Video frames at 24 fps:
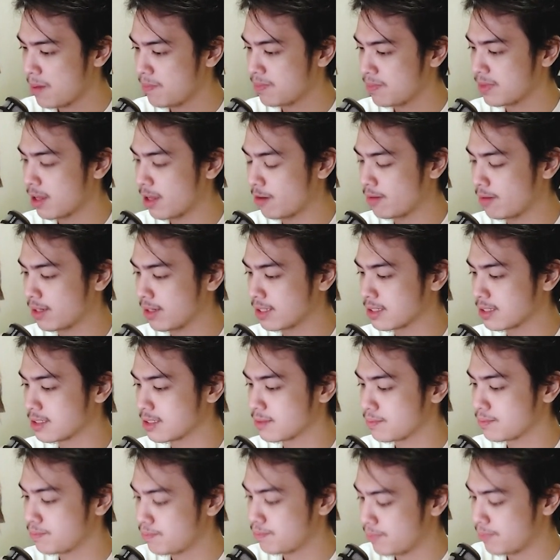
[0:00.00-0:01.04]
Now we can
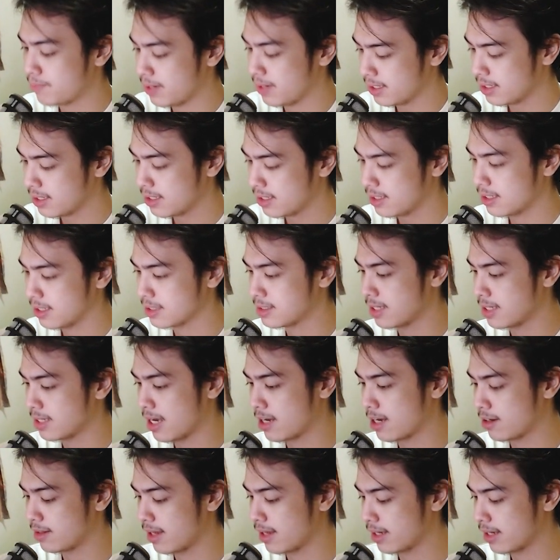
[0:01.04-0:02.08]
pick, let's say I
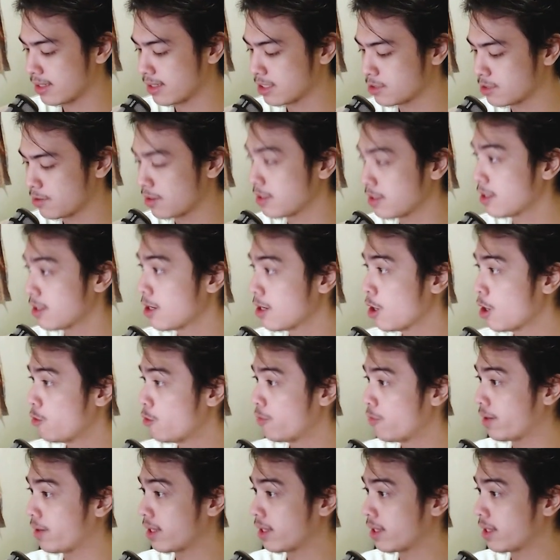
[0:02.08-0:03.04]
don't like this one. We can